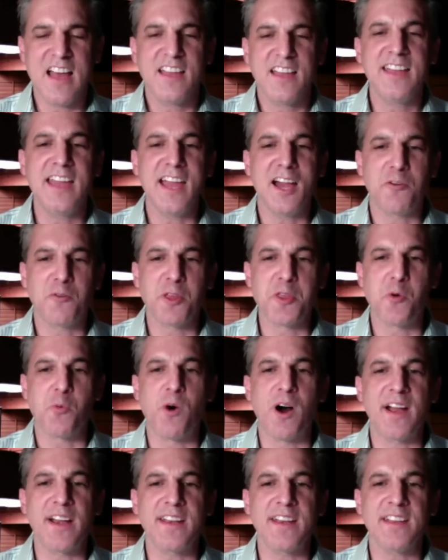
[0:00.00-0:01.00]
Yeah, well, the
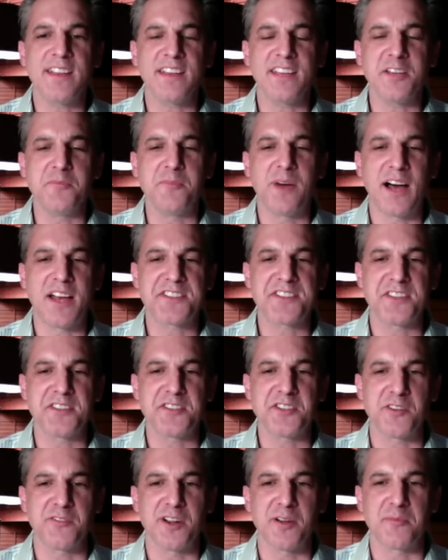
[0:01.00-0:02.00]
one in Boston
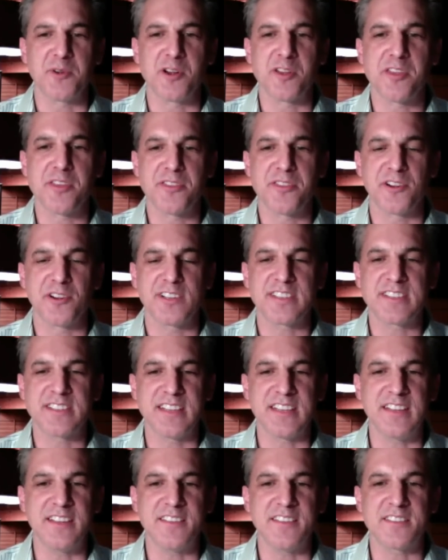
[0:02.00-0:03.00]
is November
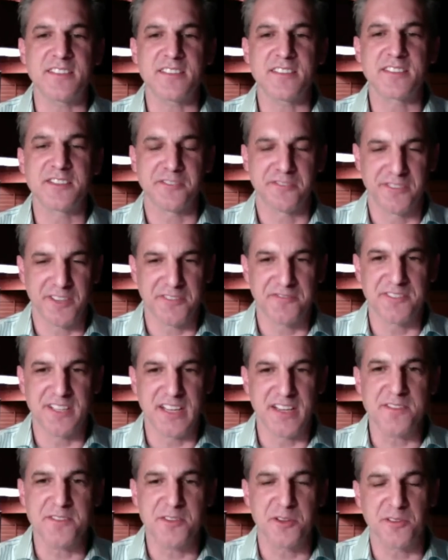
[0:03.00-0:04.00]
13th to
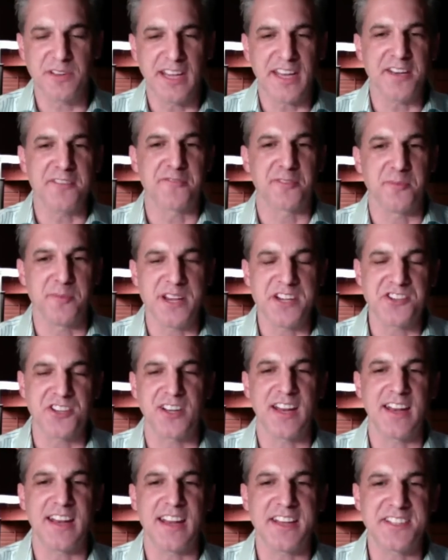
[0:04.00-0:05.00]
15th. You can get
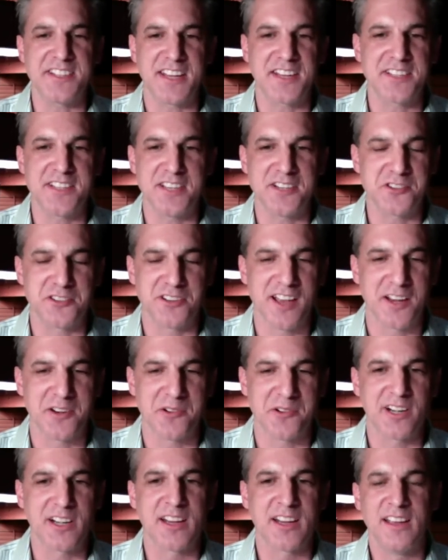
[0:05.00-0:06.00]
information at
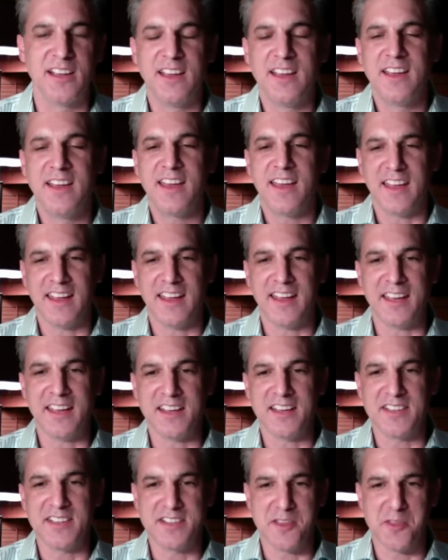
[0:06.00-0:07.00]
edtechteacher.org.
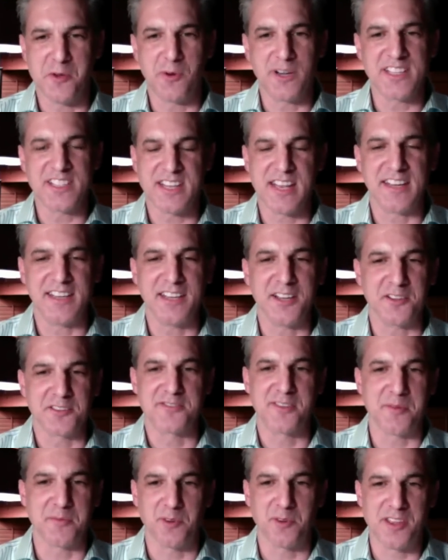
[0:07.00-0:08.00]
And uh, the one in San Diego is
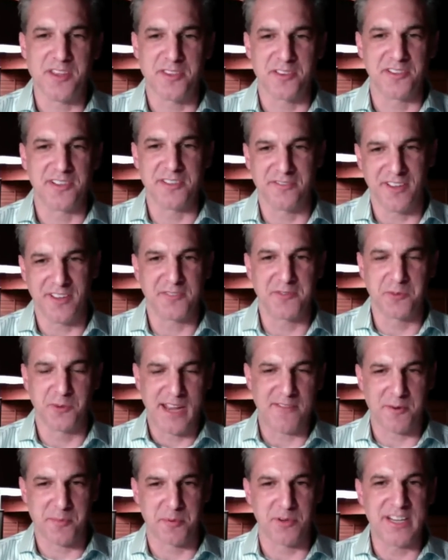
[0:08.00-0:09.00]
February 3rd to 5th. We
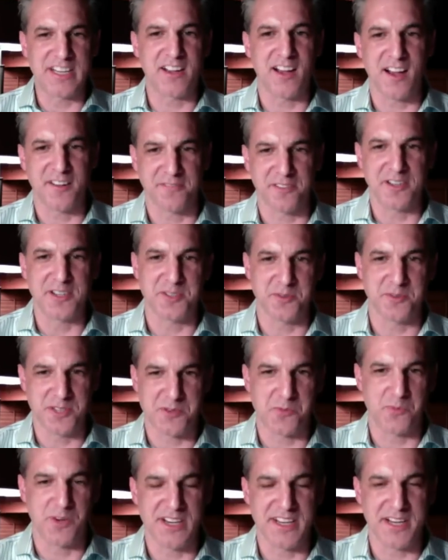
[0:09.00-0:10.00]
have a pre conference,
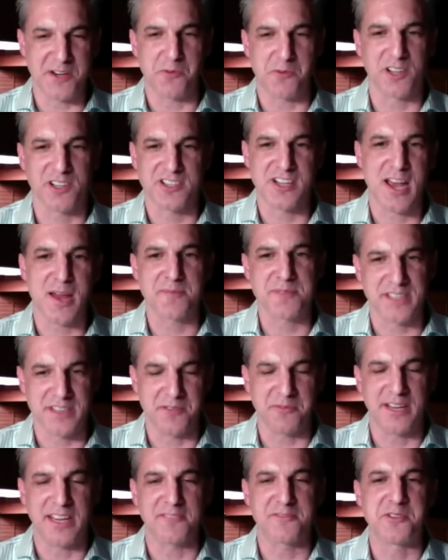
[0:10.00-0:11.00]
which is one day of workshops, and
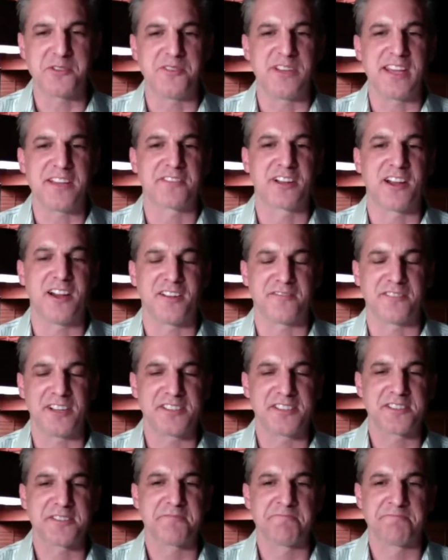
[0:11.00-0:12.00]
then we have two day of
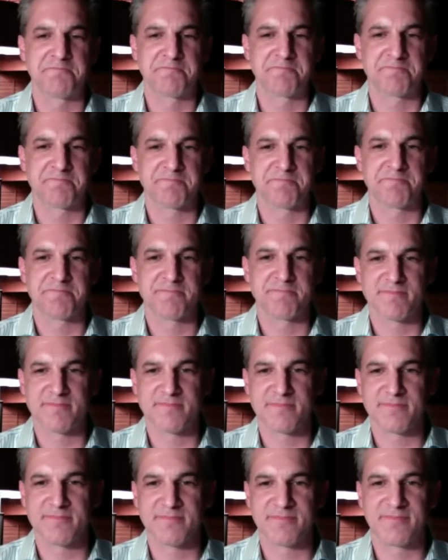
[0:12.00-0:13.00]
conference.
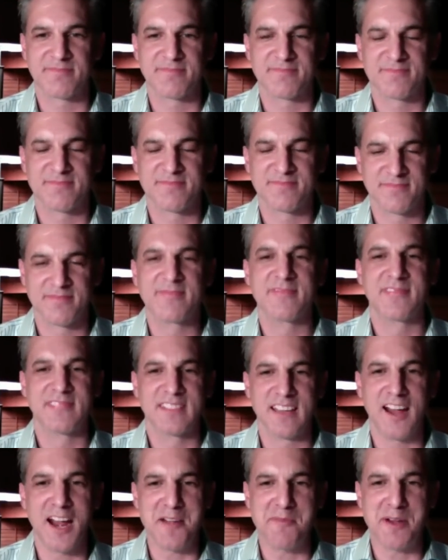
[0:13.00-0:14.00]
Fantastic. Thanks so much, Tom.
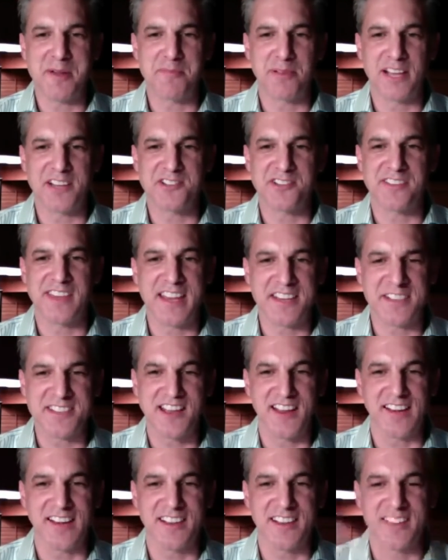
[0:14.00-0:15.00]
Hi, my we pleasure. Thanks, to have Thanks, you
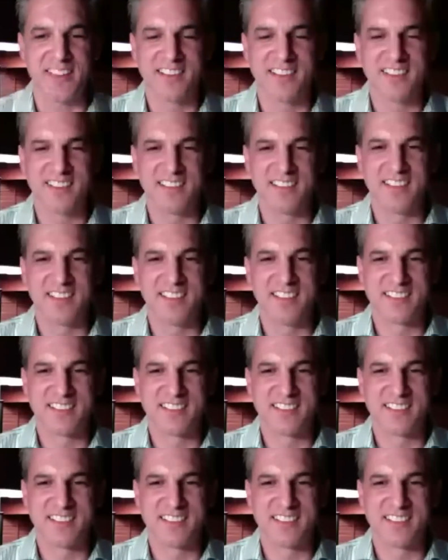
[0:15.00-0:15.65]
Tanya. on again.